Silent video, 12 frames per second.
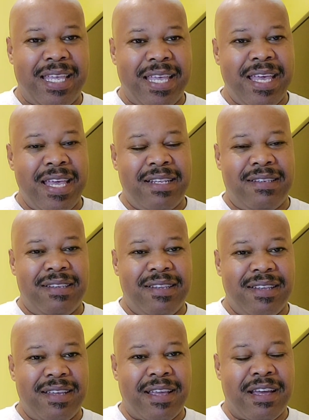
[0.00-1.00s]
it
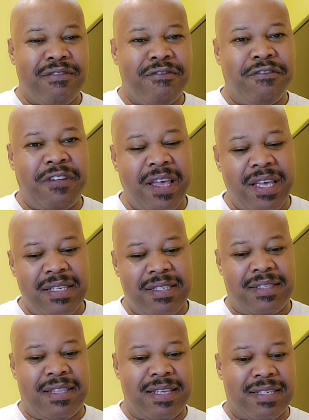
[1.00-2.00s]

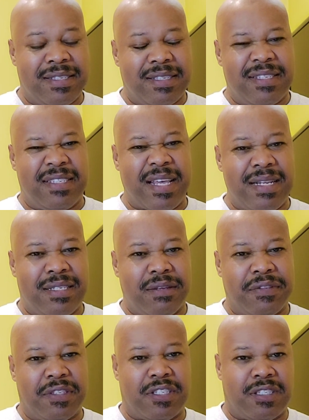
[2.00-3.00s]
conveys this sense
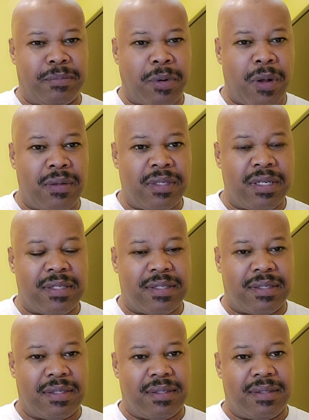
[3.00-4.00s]
of
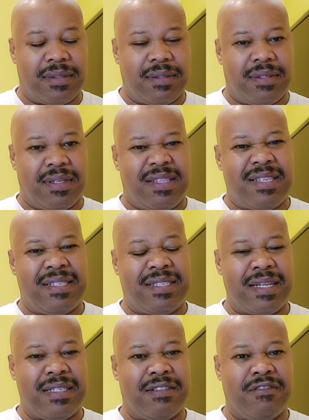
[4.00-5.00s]
smallness, this
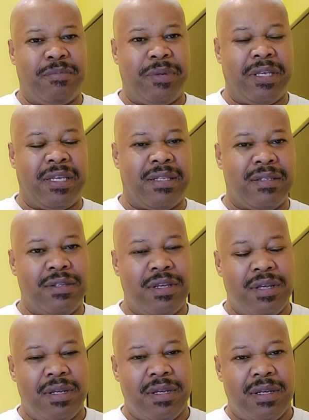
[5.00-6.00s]
sense of being,
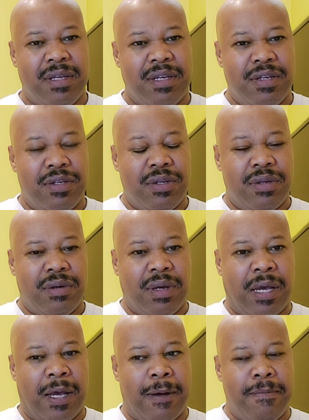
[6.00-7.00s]

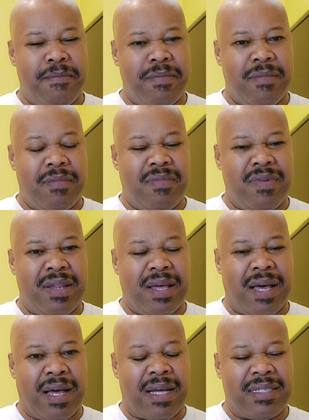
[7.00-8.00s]

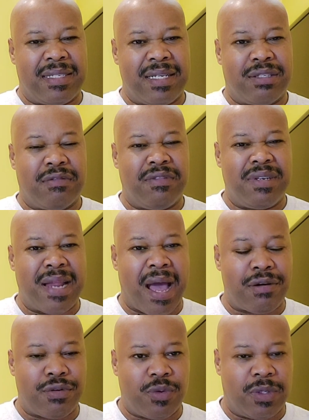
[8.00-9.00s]
a sense of
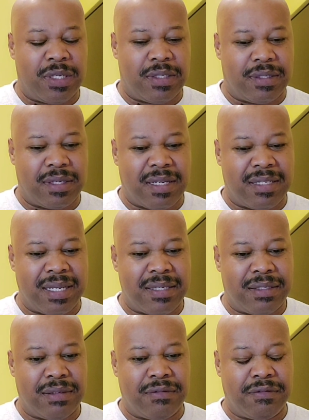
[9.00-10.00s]
narrowness, a
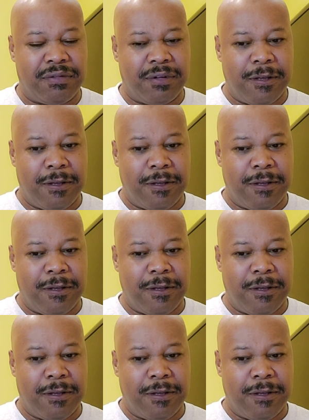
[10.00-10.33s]
sense of